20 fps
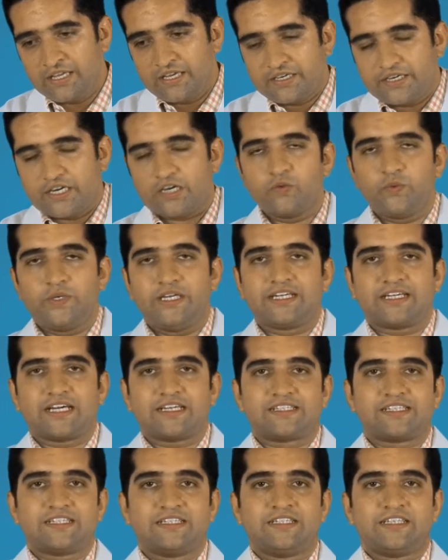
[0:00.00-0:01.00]
Now, we will
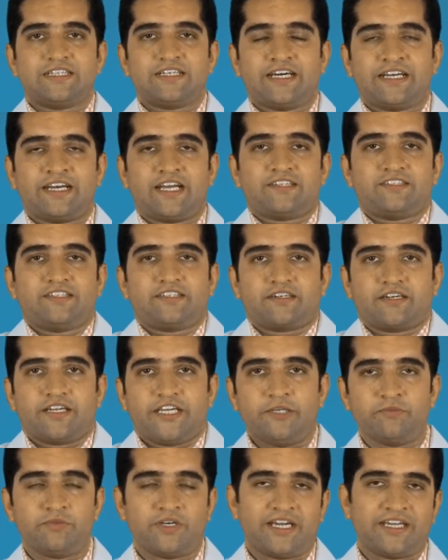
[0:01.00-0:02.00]
consider another
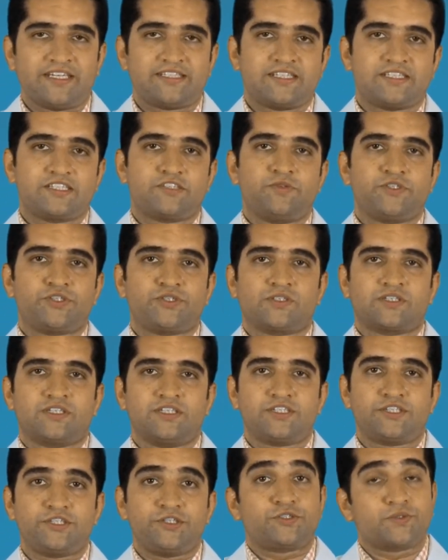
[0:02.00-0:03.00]
hemolysis which
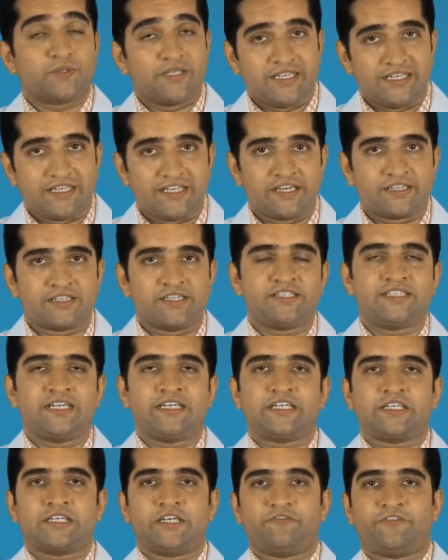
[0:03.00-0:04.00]
occurs due to an inherited
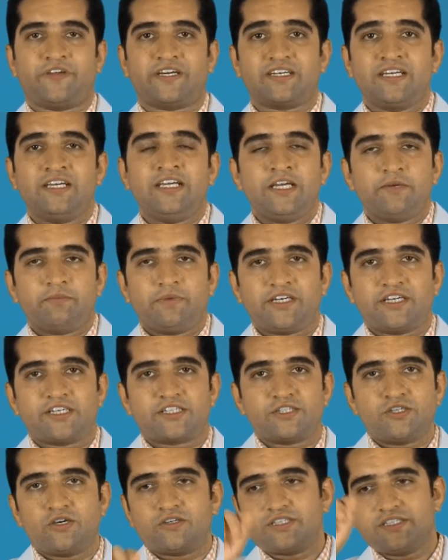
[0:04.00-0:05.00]
genetic defect, but it is
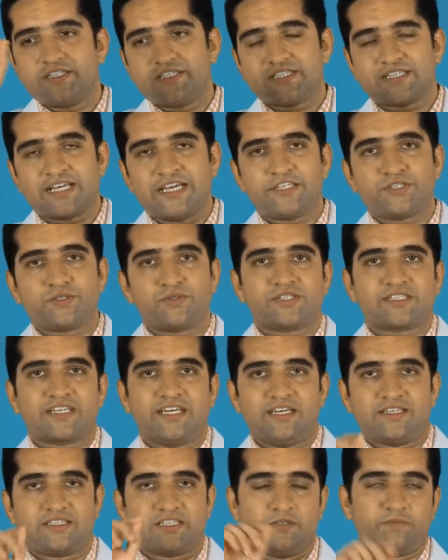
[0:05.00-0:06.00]
not in the
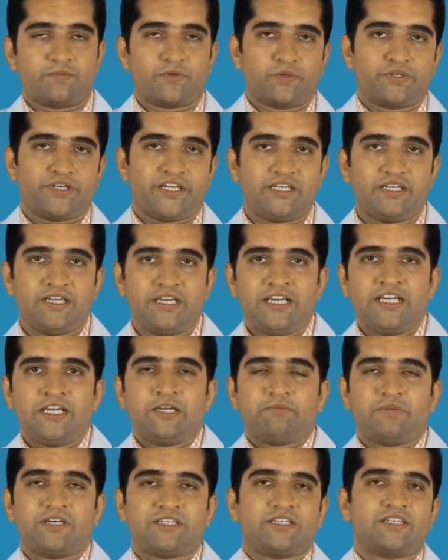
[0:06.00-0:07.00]
cytoskeletal protein,
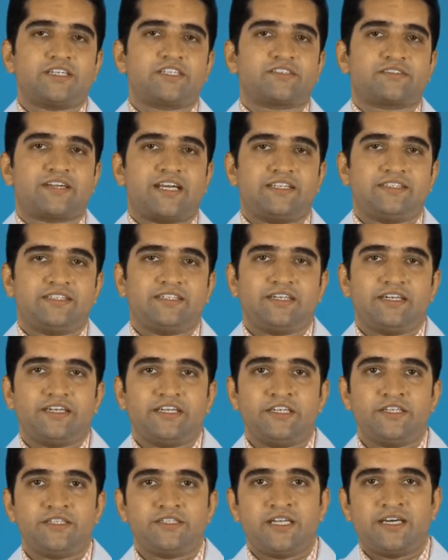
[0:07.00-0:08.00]
but it is rather
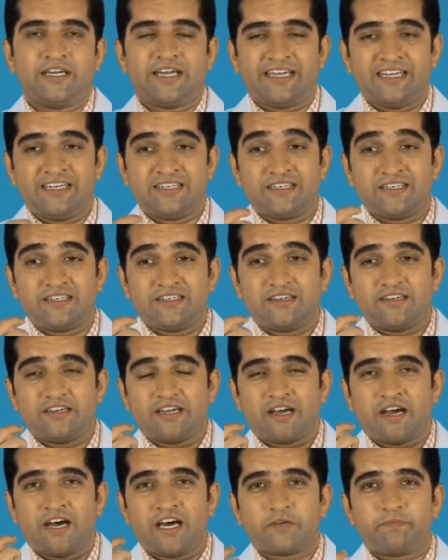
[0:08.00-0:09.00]
in a
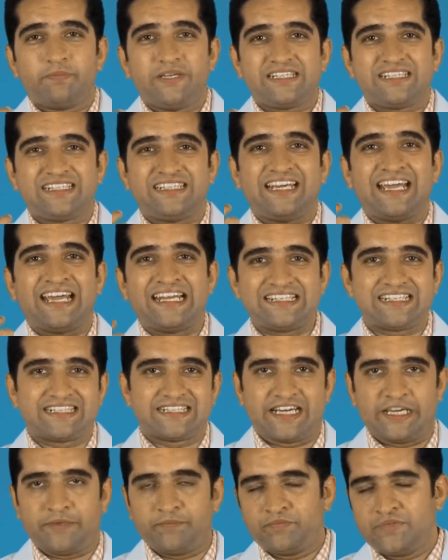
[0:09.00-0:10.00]
RBC
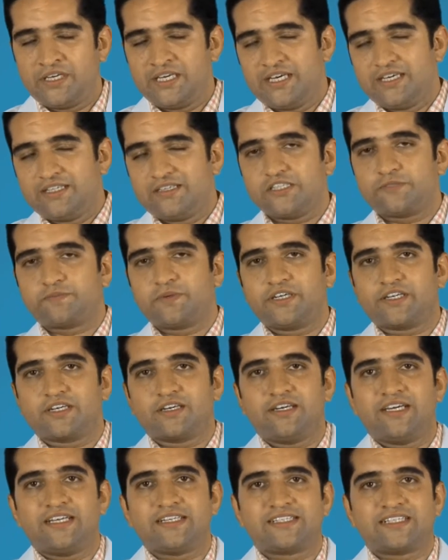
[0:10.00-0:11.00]
enzyme. This
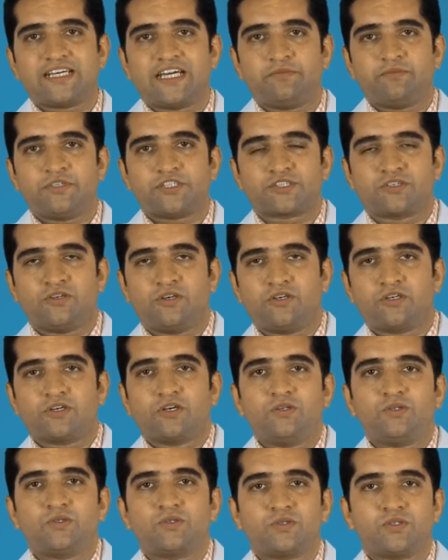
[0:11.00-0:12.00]
particular enzyme is called
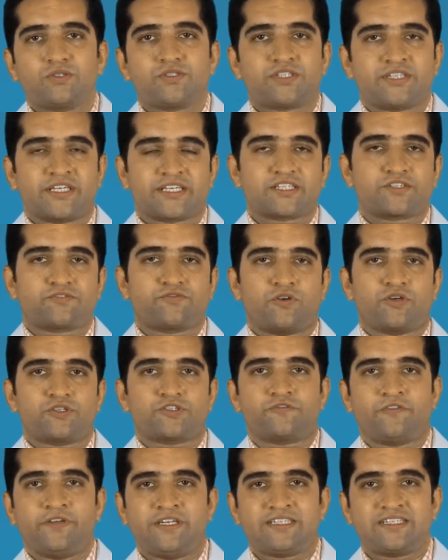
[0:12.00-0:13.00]
glucose
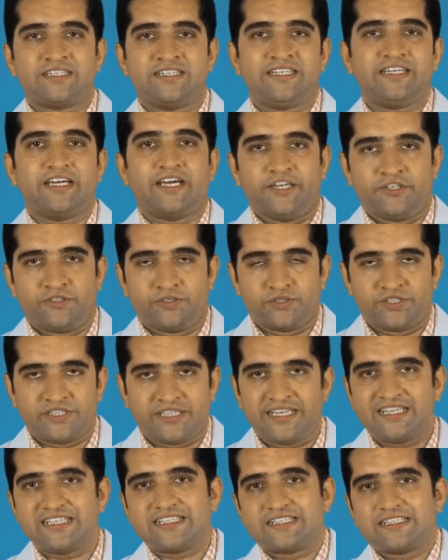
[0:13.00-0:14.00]
6-phosphate
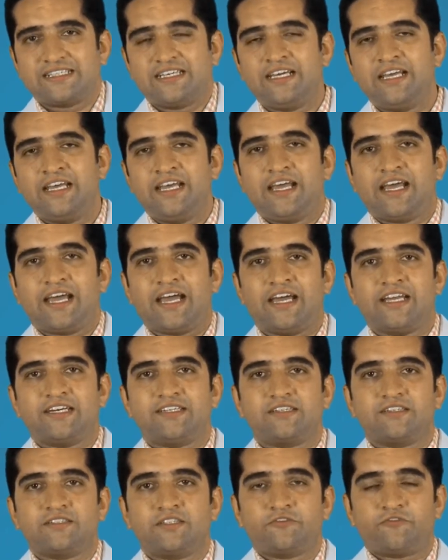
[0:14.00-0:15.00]
dehydrogenase,
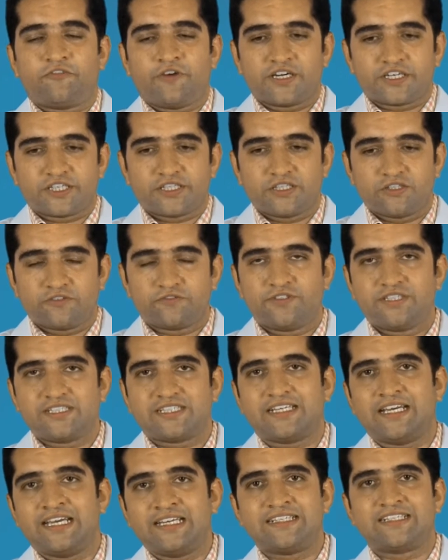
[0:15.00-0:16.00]
and the function of
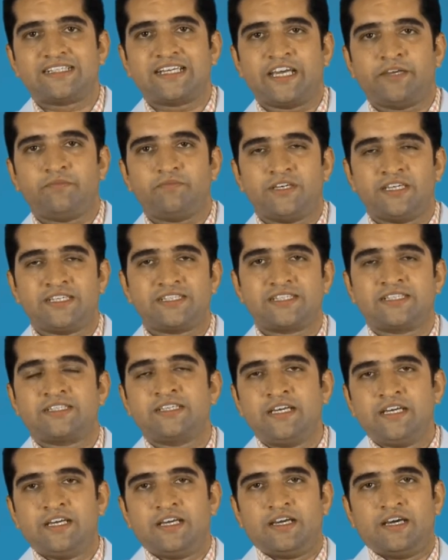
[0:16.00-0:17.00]
this enzyme is
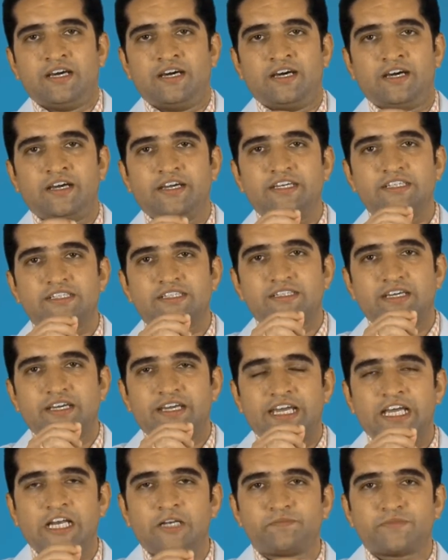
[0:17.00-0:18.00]
it
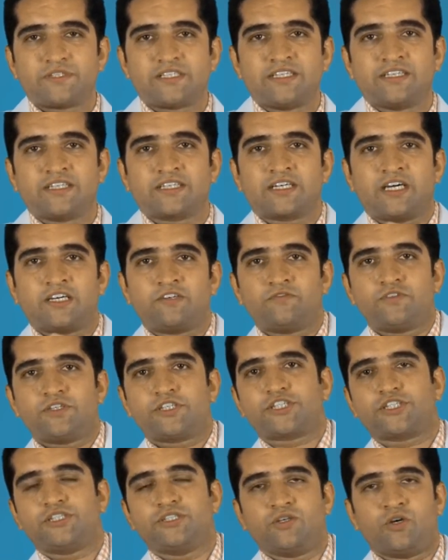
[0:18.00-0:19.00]
helps in the
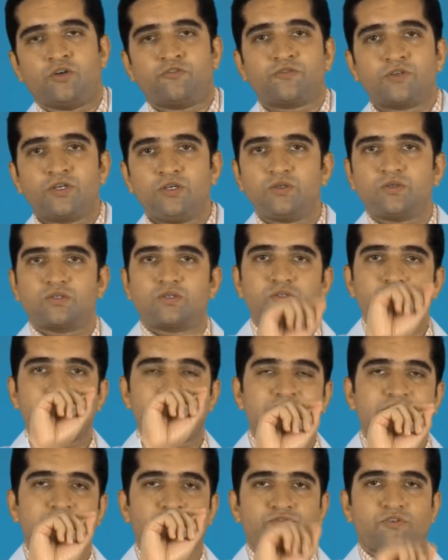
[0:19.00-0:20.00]
conversion of glucose
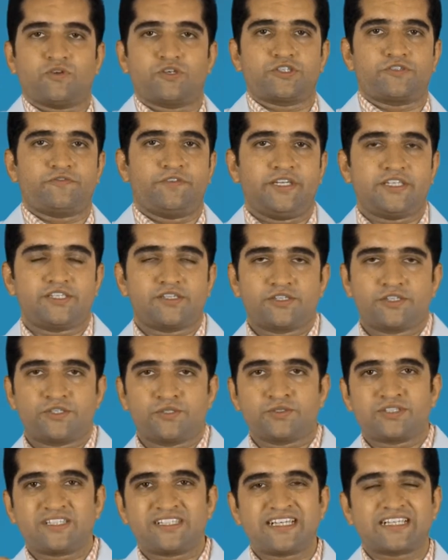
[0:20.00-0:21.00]
6-phosphate to
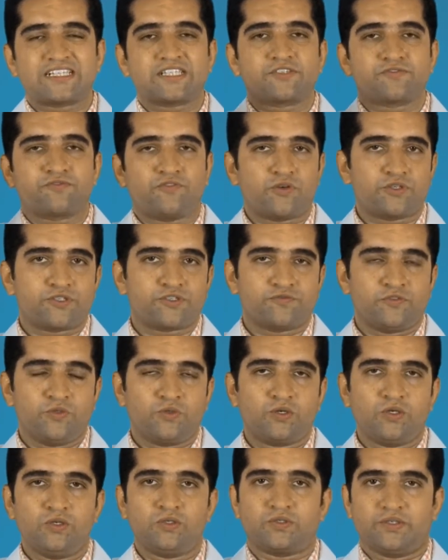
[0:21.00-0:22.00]

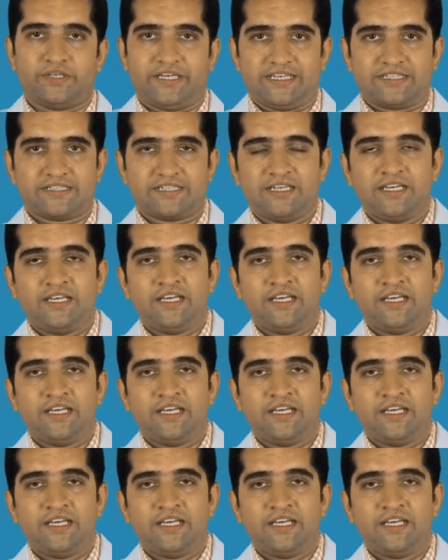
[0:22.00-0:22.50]
6-phosphogluconate.